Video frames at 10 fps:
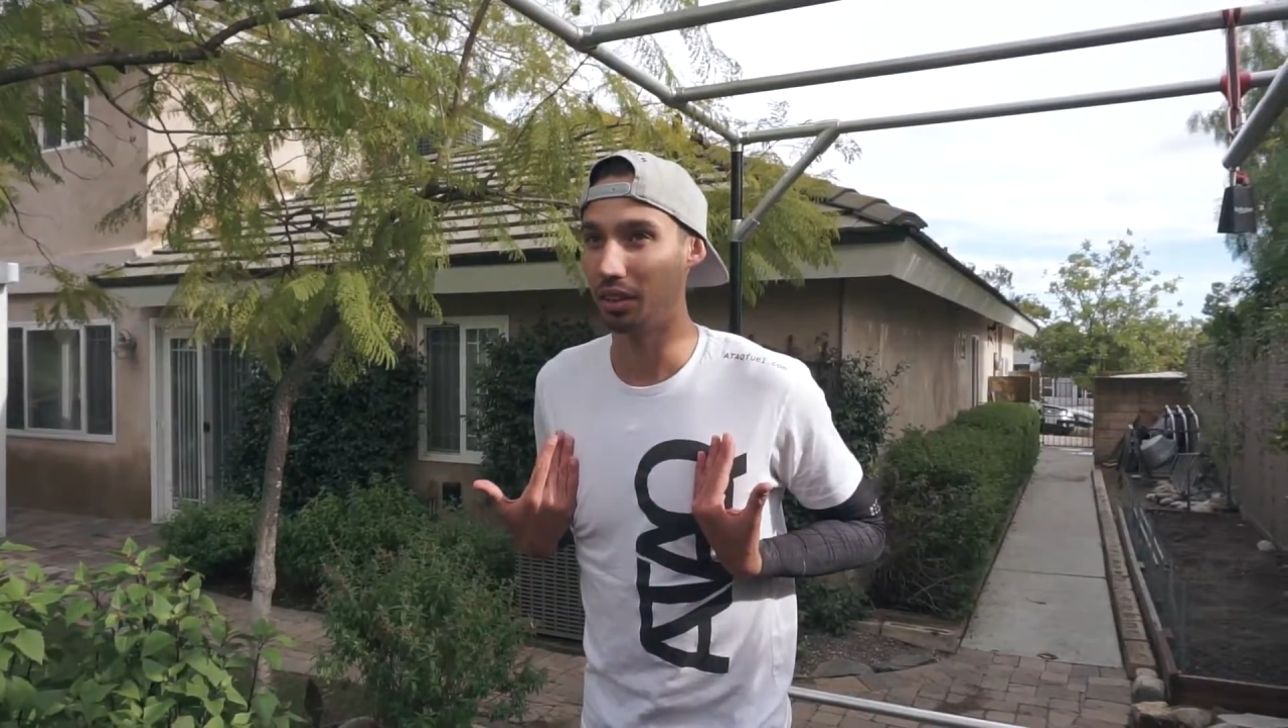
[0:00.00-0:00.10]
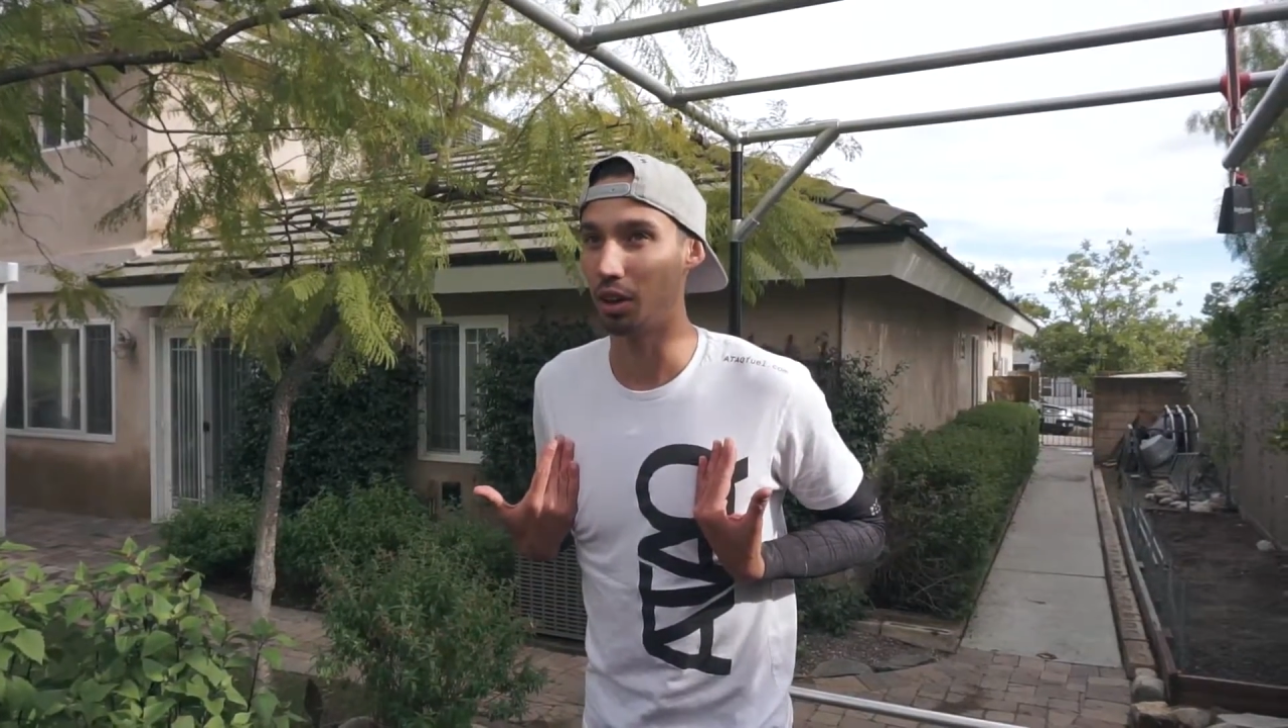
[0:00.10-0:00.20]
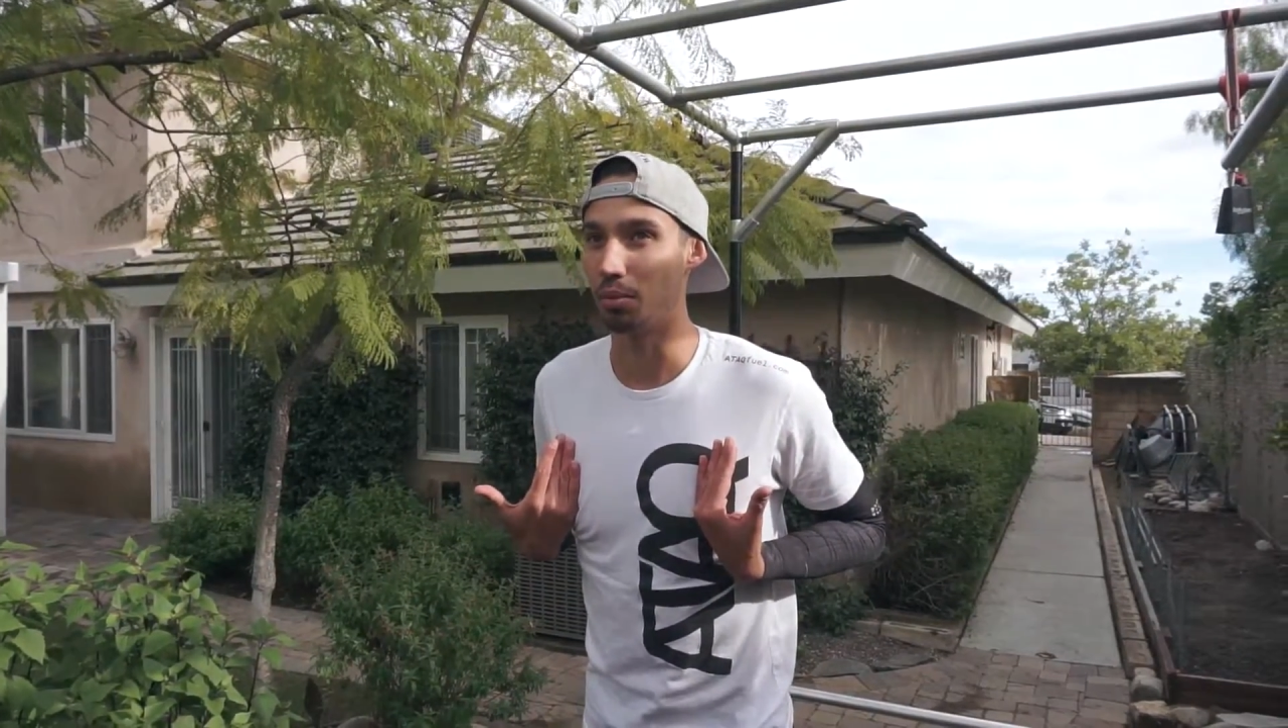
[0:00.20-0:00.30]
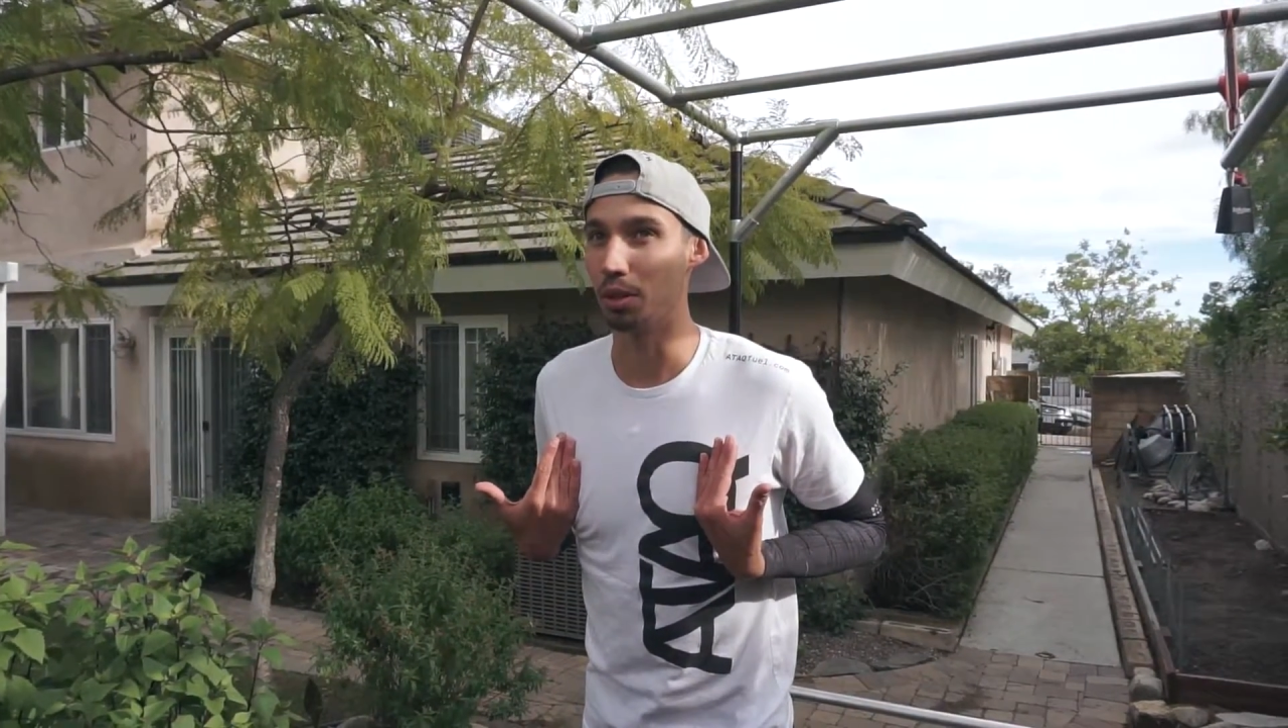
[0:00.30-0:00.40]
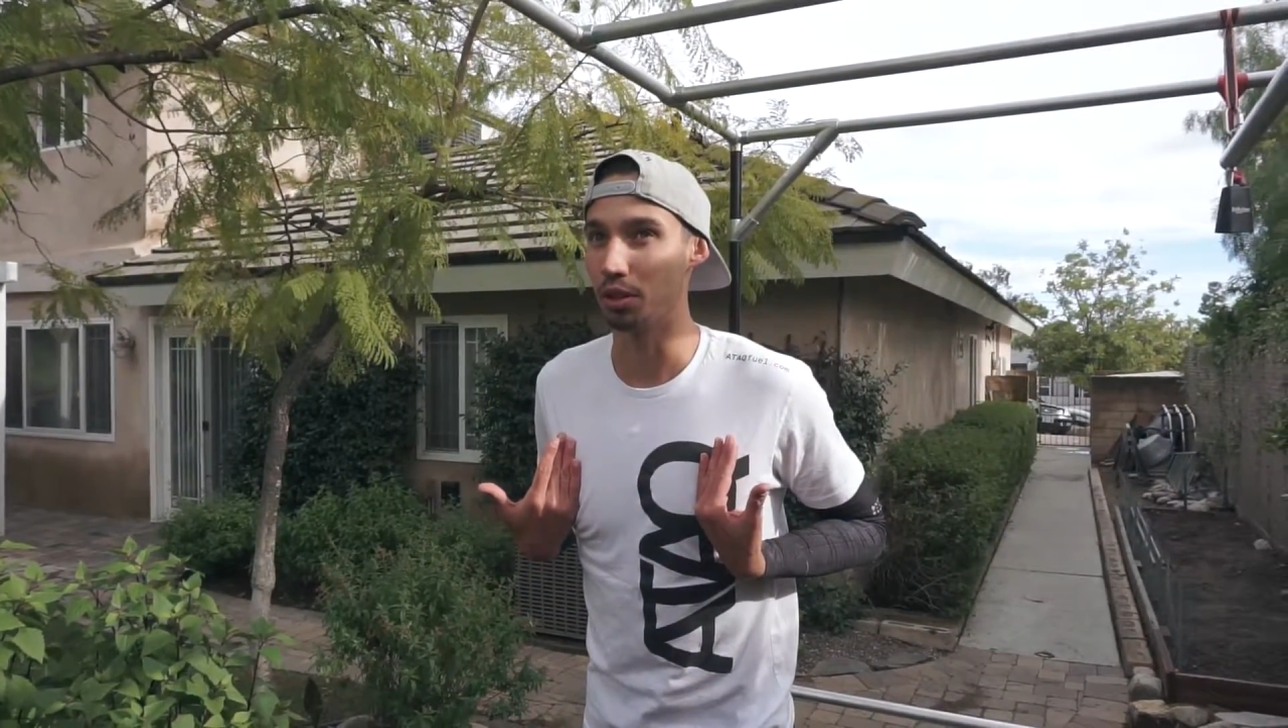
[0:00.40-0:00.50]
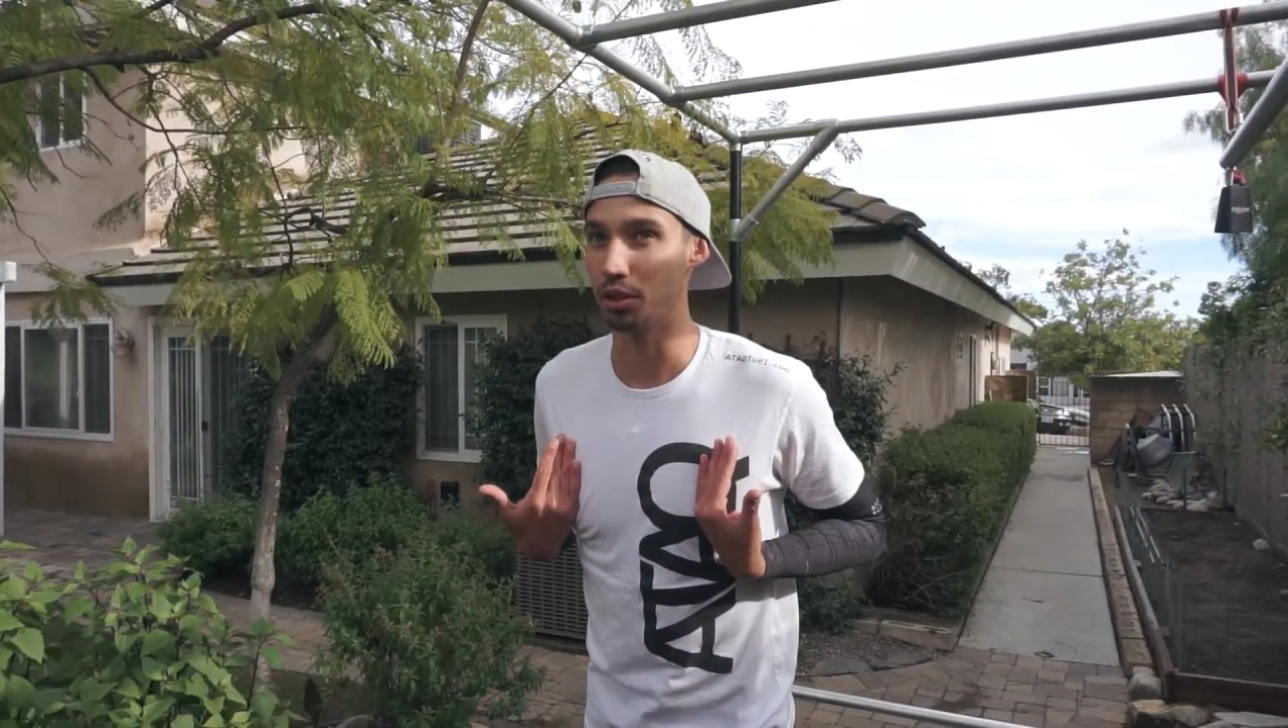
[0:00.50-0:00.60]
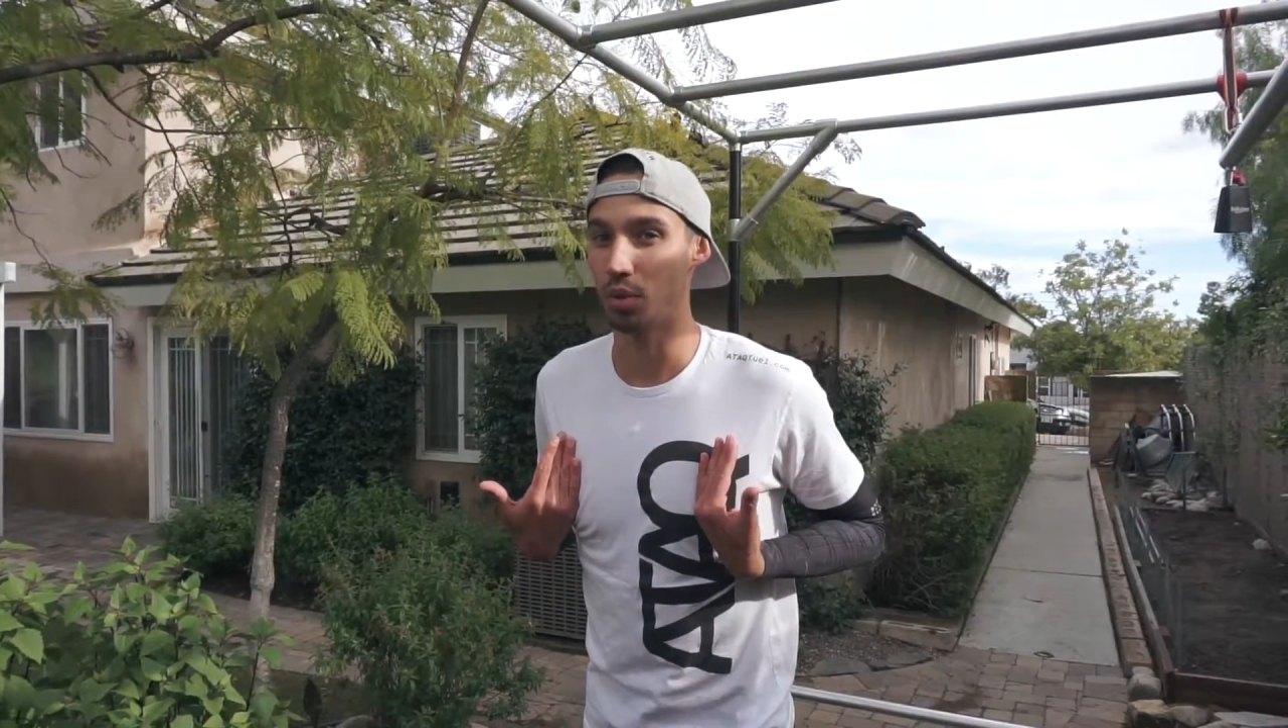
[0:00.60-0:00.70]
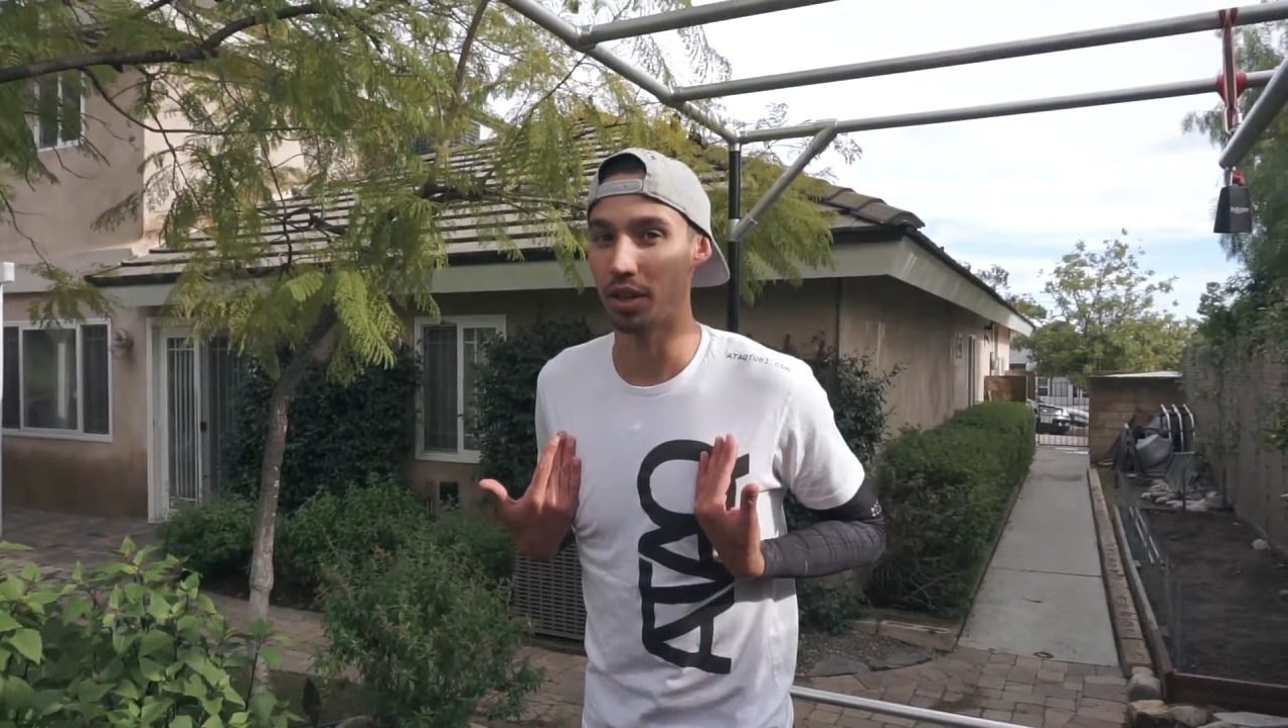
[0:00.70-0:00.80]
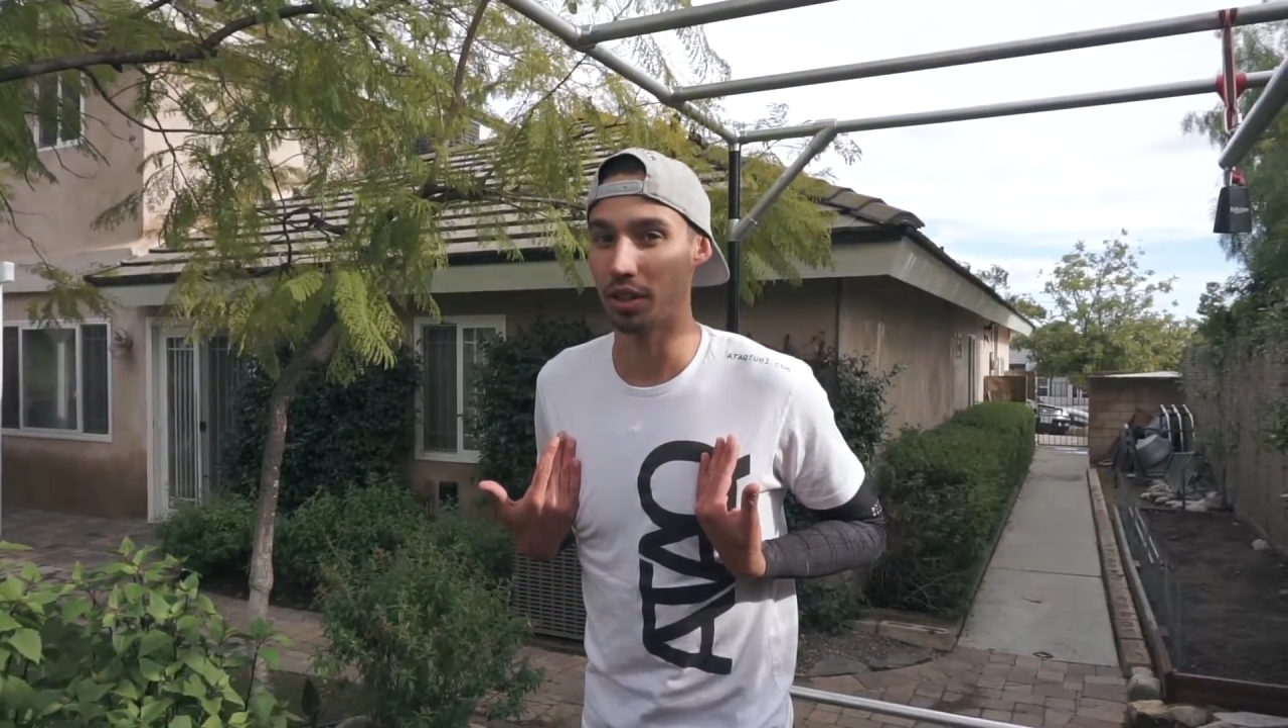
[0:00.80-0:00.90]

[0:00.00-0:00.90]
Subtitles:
almost while